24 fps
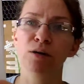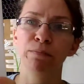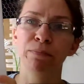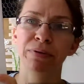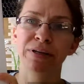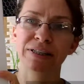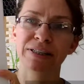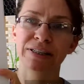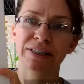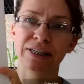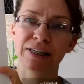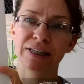
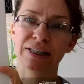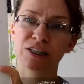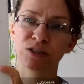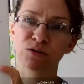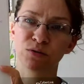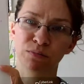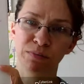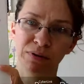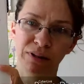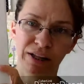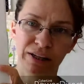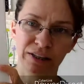but see, this
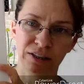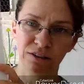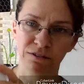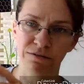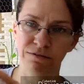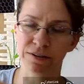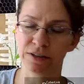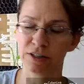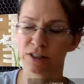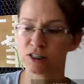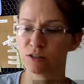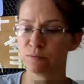would be like
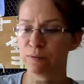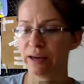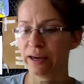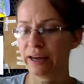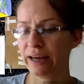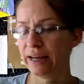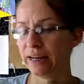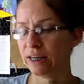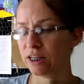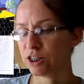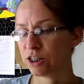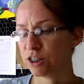the first
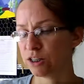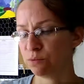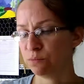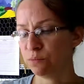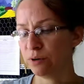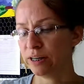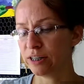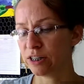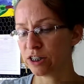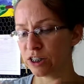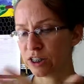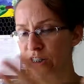page
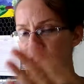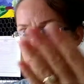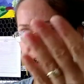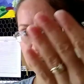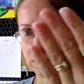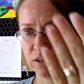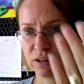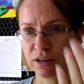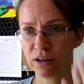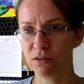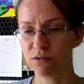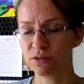where it
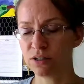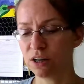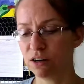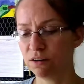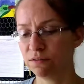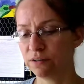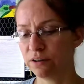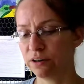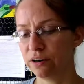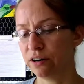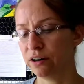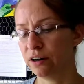just goes
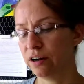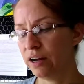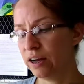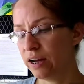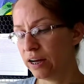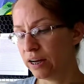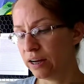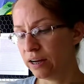over